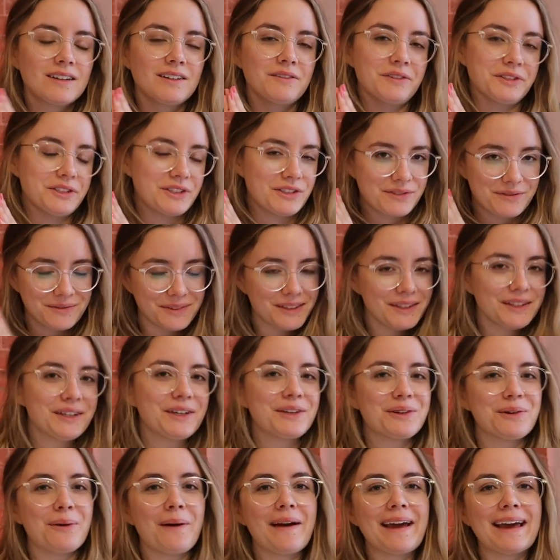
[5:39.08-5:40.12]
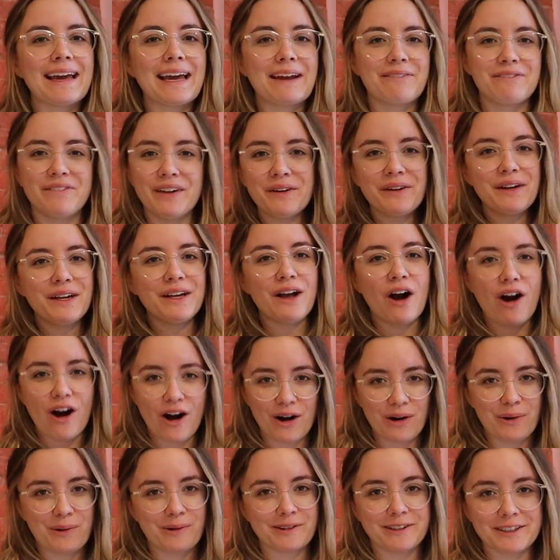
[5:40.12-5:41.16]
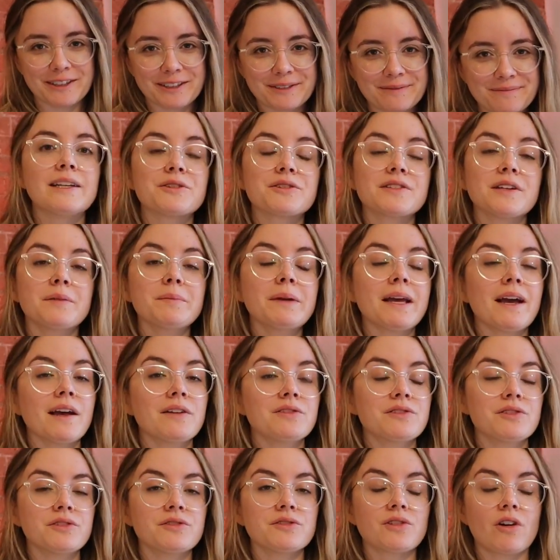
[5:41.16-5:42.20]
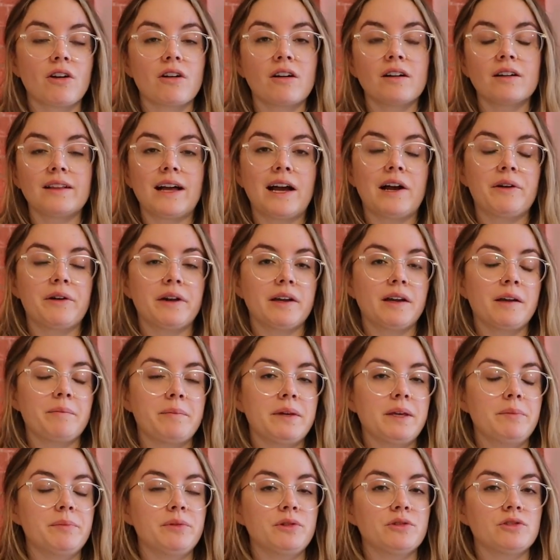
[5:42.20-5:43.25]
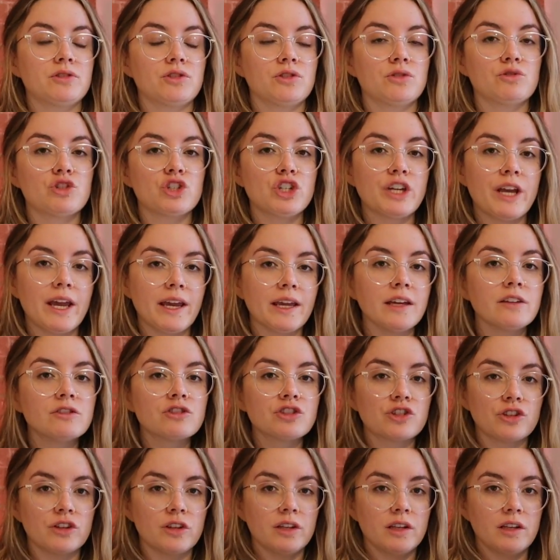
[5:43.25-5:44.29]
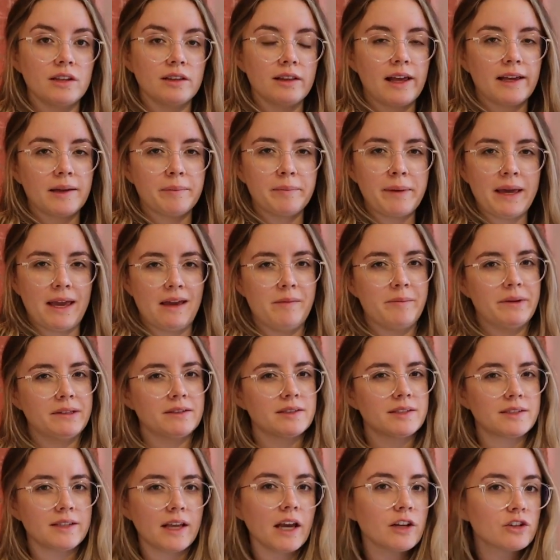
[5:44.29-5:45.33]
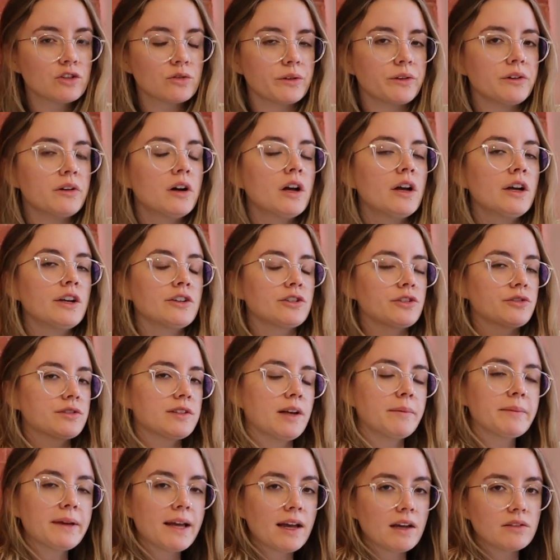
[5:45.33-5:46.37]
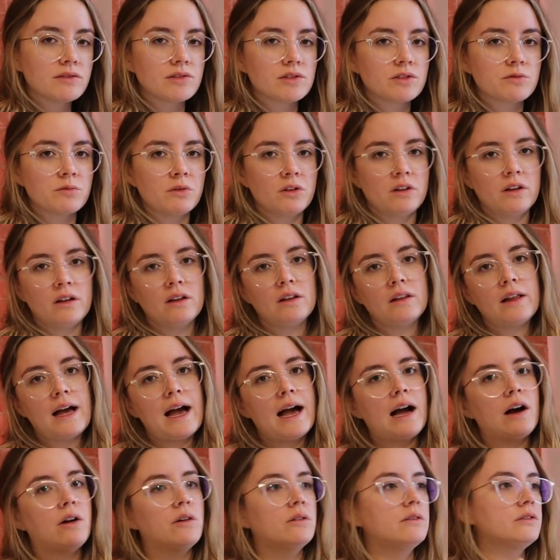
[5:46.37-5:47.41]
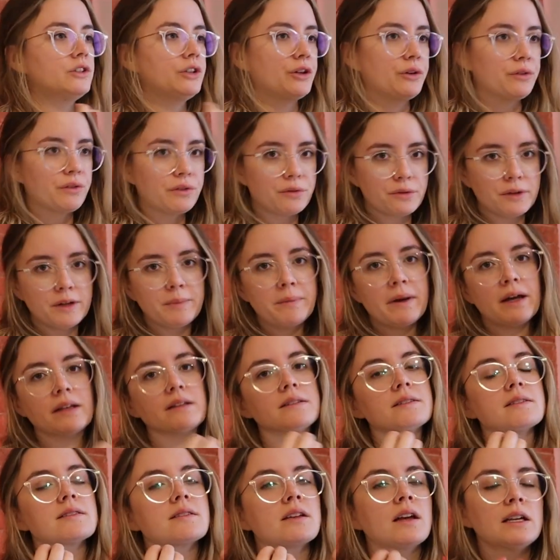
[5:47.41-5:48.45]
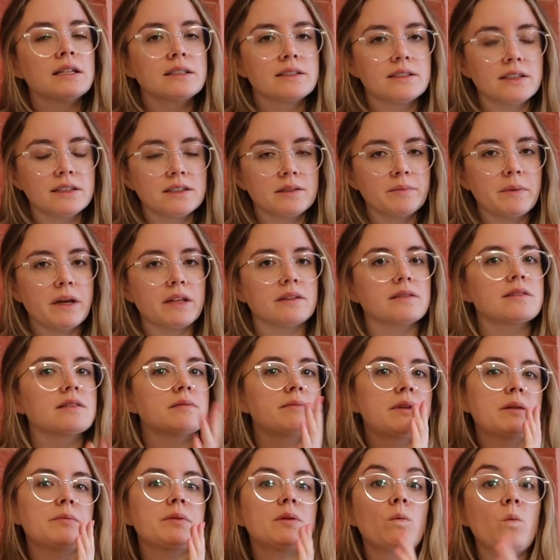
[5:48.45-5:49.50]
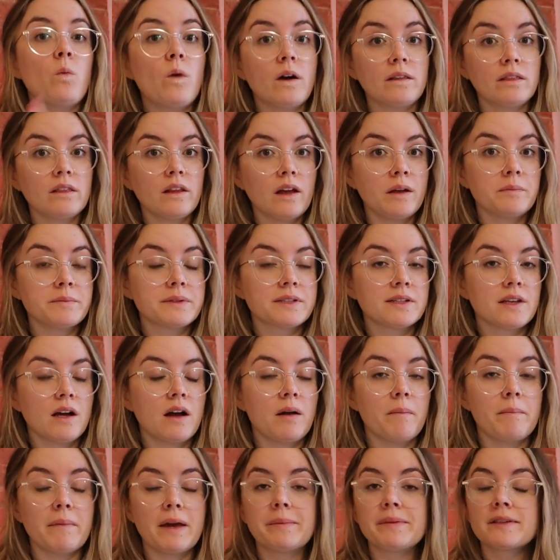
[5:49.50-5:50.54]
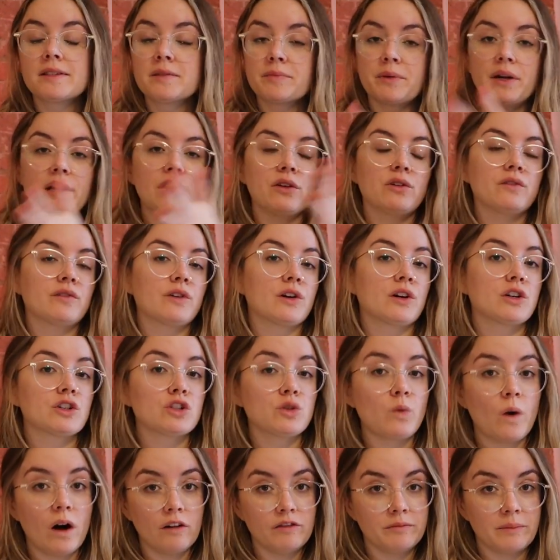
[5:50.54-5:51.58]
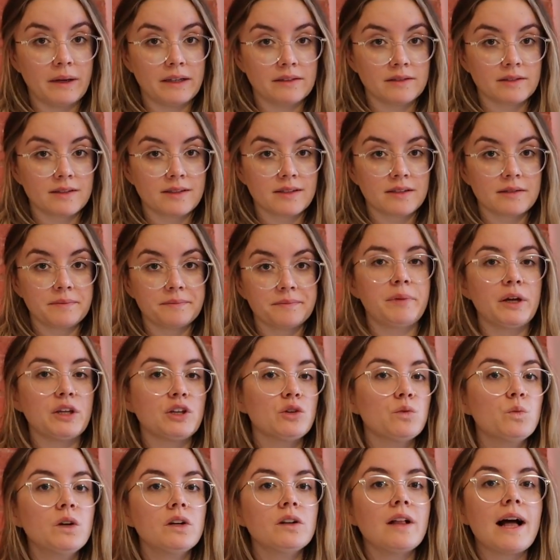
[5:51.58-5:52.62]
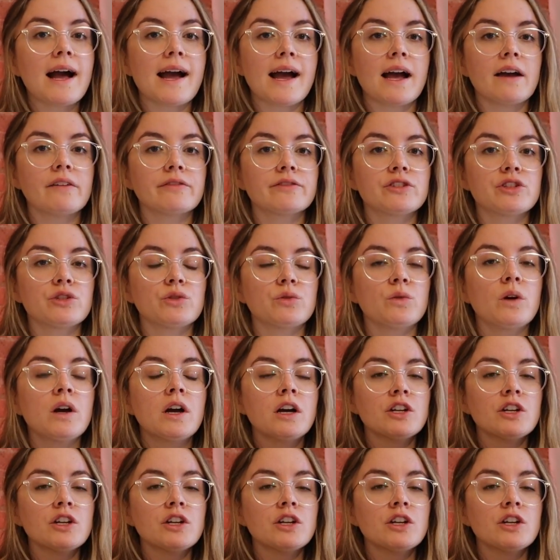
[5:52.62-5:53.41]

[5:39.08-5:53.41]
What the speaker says: which is really annoying and very awkward. Now, some councils are allowing people to change the payment schedule. So some councils will allow, 3 months, 6 months, maybe one lump sum, maybe spread over 12 months. But you will have to